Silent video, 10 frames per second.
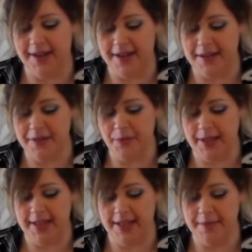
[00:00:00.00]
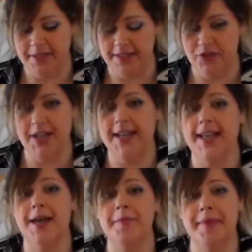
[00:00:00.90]
the way I'm going to try to
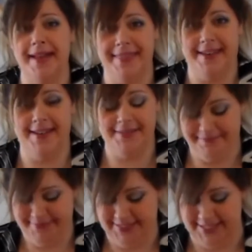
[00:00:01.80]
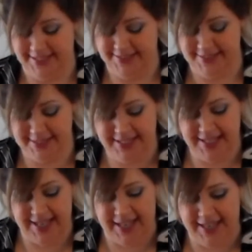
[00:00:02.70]
combat that is
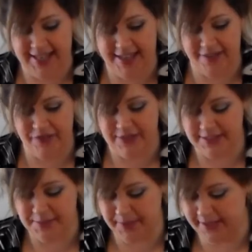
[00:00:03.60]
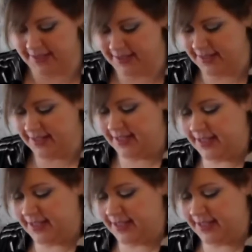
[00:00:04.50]
I have this bucket.